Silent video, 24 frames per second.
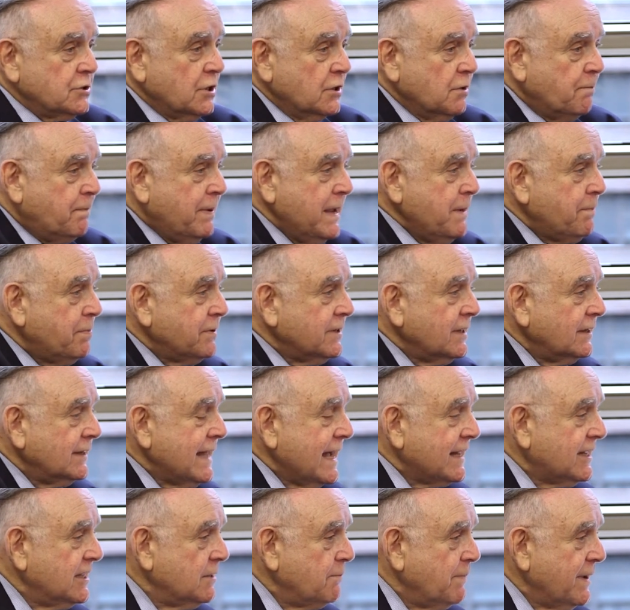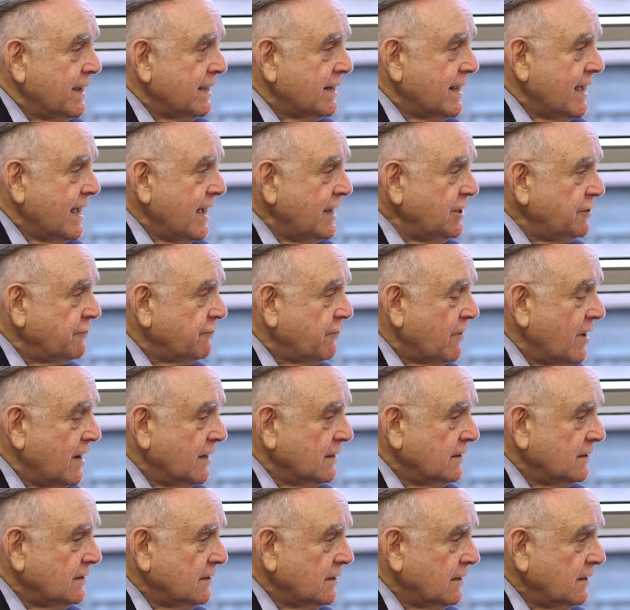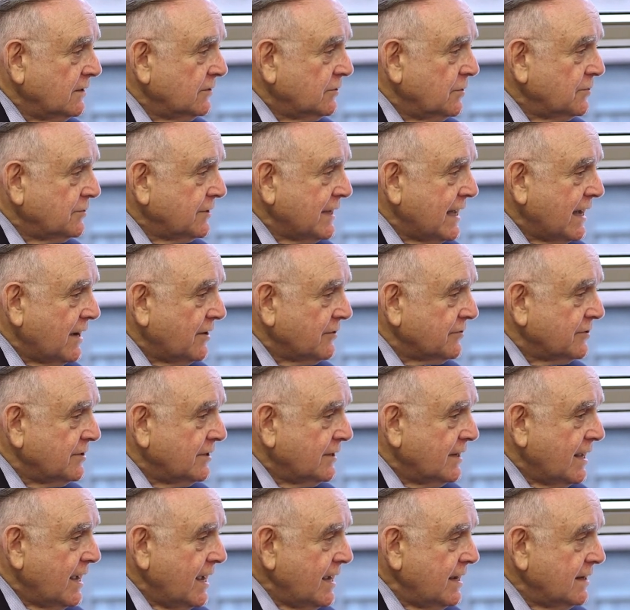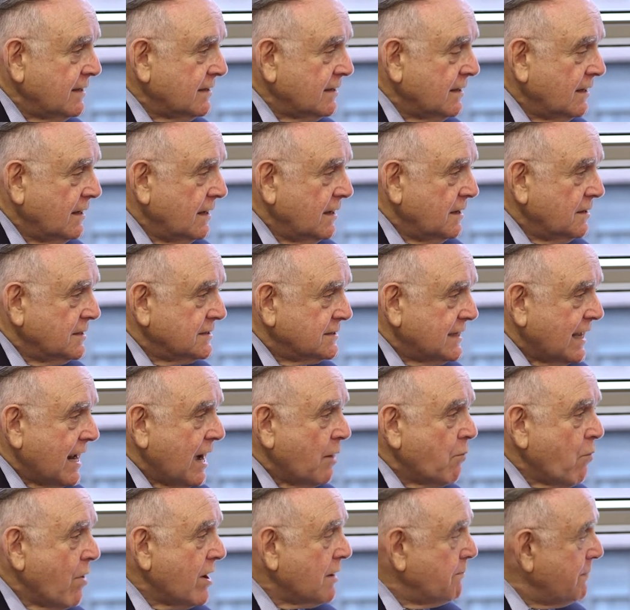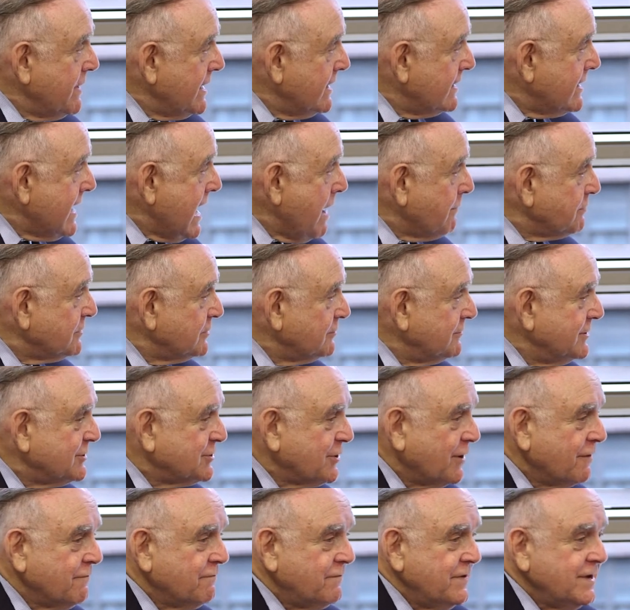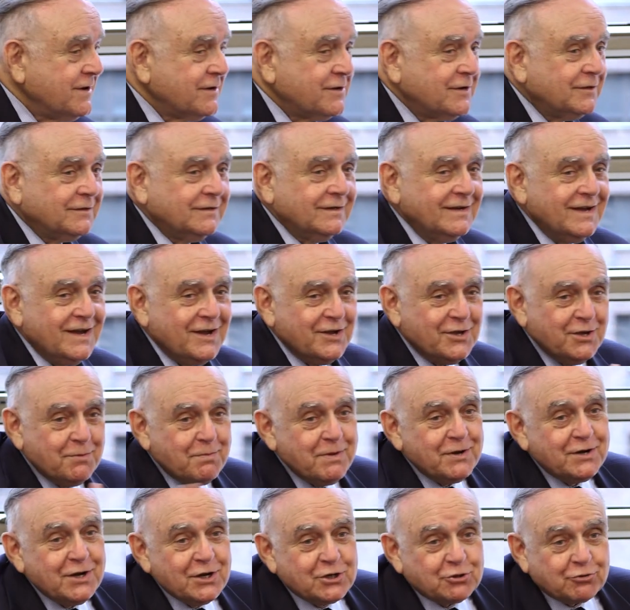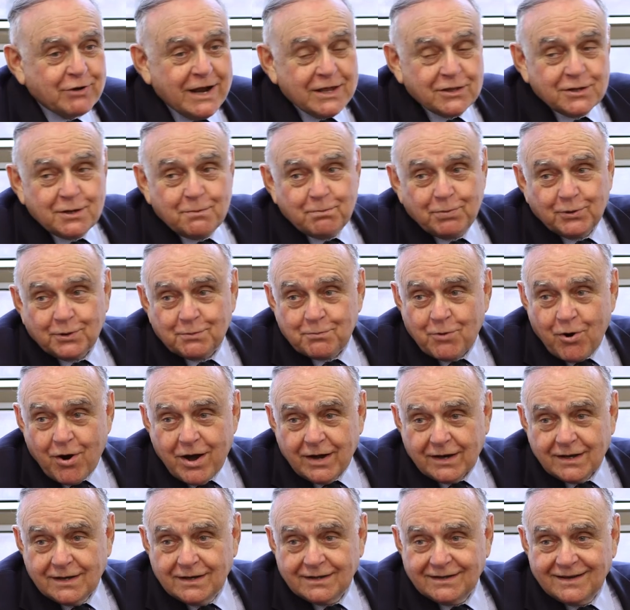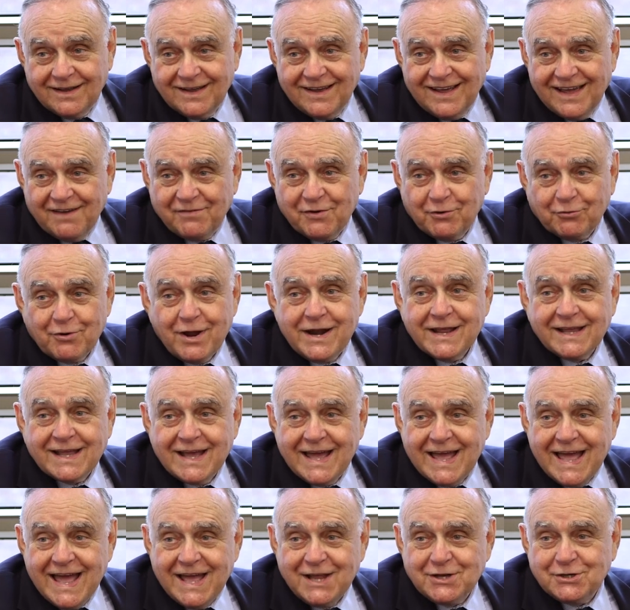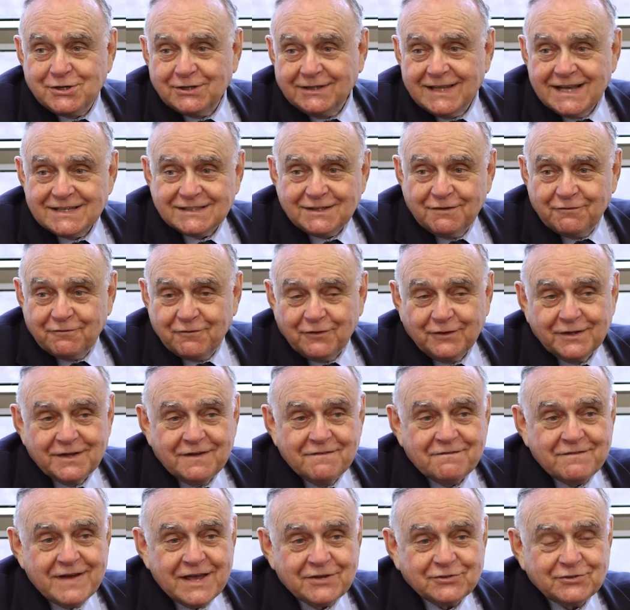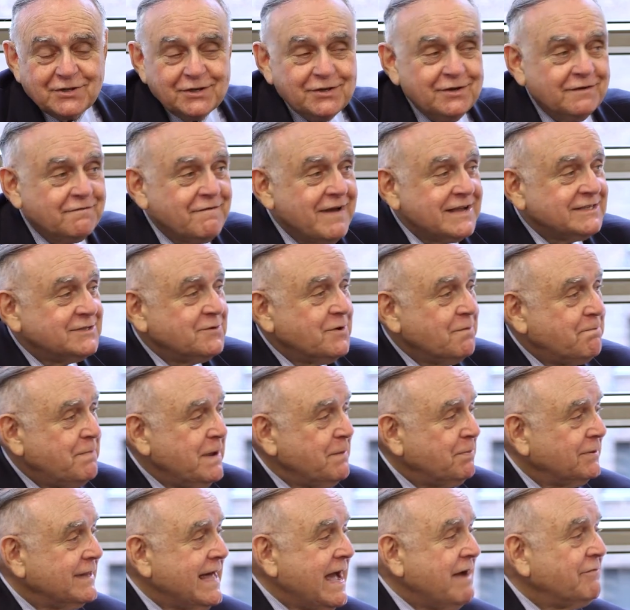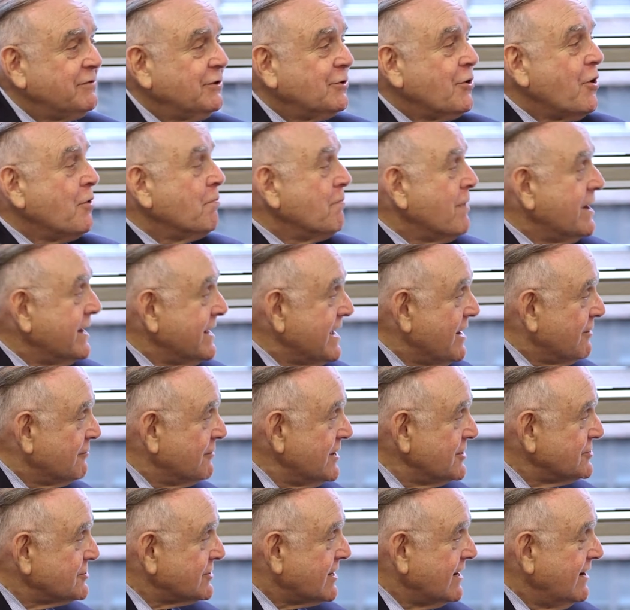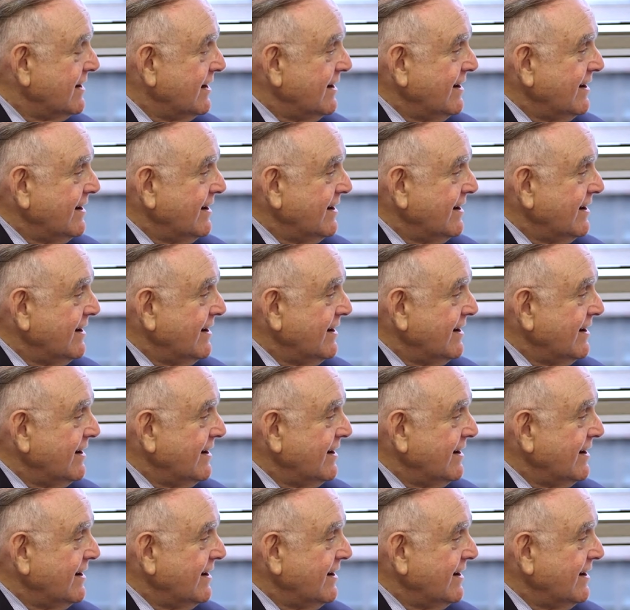so the people elected to be in a hedge fund in 2008 said, I want to be in an absolute return vehicle. You've been in a trended bull market. If you're running a hedge, you're less than fully invested. You're investing with people who have their own money at risk.